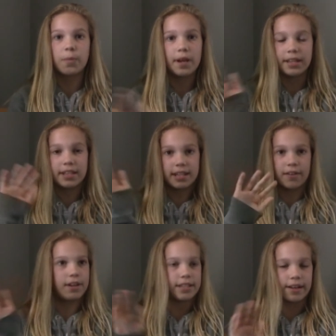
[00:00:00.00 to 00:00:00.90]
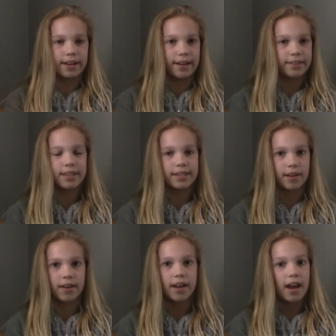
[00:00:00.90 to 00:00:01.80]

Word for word: wait, get down, get down. I get down.